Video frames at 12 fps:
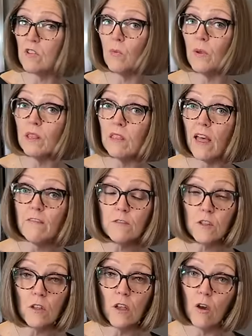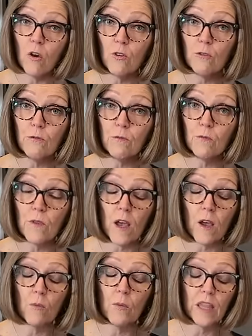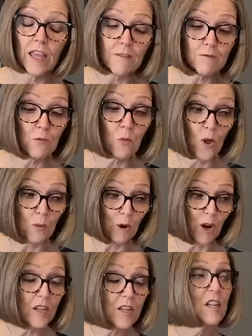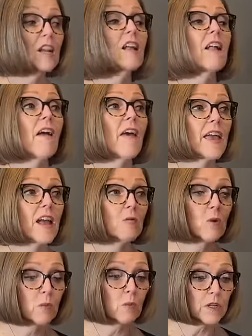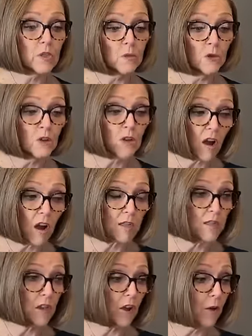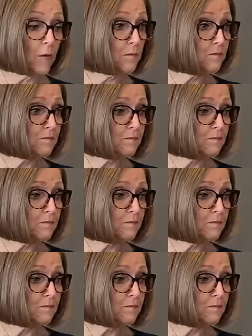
So we left Walmart and we went to our Costco.